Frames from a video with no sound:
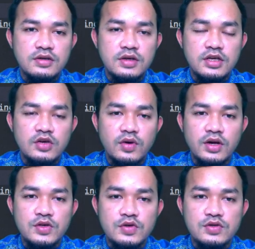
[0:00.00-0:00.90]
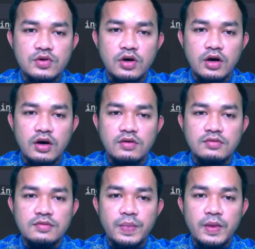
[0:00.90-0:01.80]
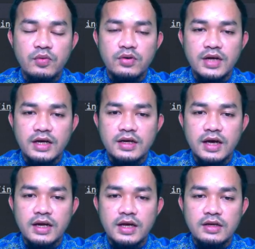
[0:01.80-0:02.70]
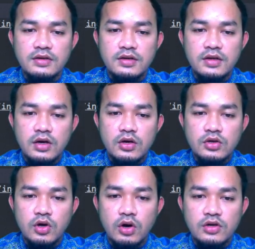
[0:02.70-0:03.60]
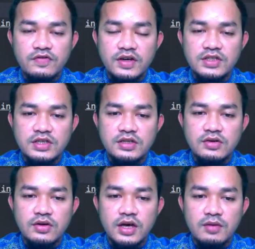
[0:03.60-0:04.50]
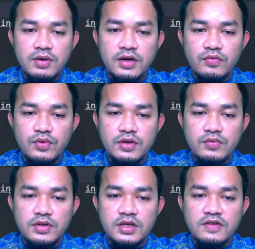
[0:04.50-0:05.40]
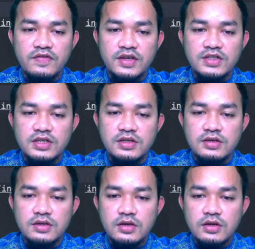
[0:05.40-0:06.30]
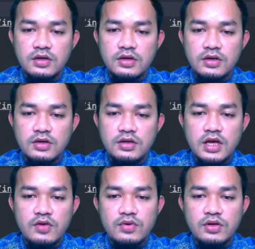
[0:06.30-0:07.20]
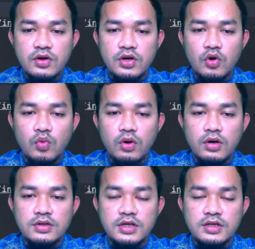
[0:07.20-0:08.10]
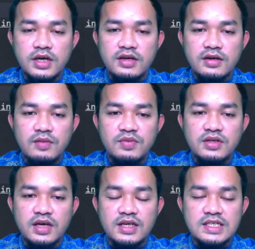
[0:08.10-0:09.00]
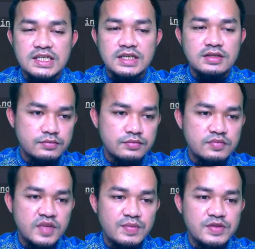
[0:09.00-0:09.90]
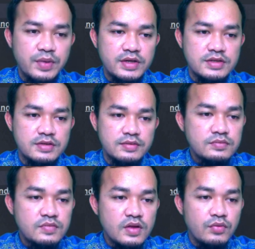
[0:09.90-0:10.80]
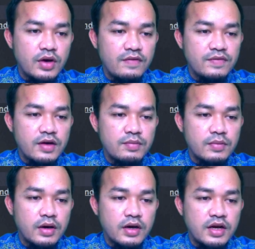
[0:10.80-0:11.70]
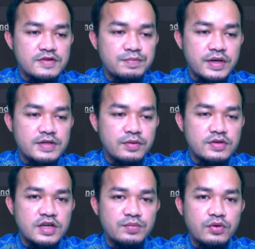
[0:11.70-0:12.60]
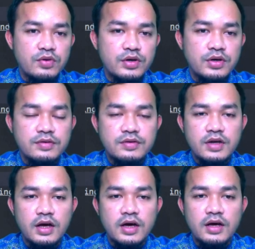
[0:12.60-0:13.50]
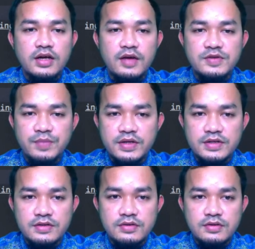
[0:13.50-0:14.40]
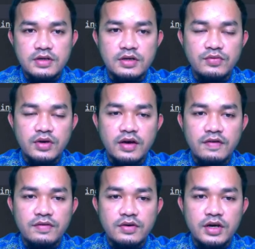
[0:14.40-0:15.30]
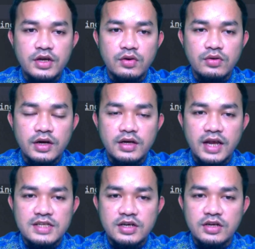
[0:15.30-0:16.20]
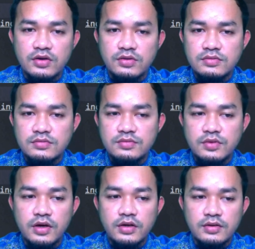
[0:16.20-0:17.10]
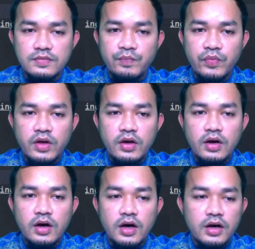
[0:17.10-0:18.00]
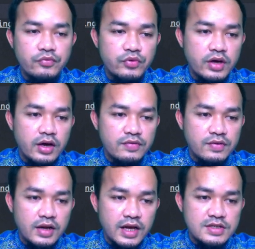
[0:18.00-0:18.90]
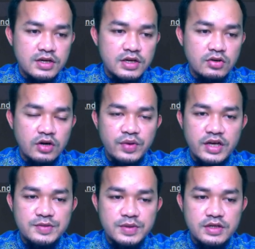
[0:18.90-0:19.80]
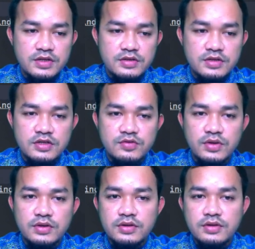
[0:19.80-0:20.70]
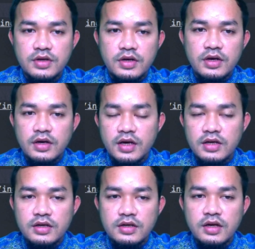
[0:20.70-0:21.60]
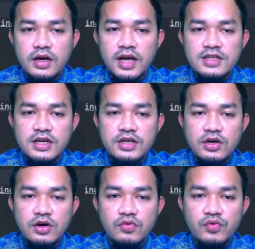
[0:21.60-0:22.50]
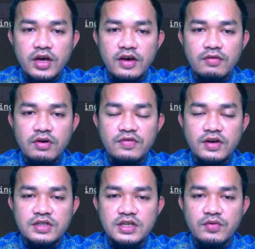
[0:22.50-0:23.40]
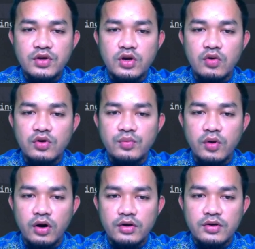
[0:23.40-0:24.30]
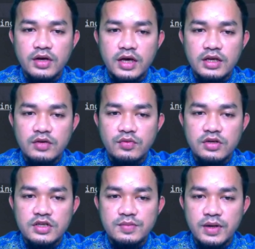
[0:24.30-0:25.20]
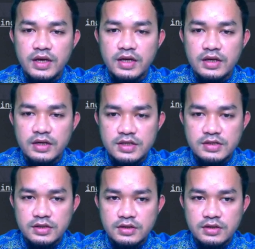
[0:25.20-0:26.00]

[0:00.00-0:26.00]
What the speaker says: If you want to use, you call product and then call the function. Okay, but within the function they will not know what thing that have been done inside. Namespace, we have namespace. For example, here the namespace we have radio, right? Class radio. Okay, we have class radio.php. See this one. And class radio, we have one function that we call report. Okay, they will display this thing.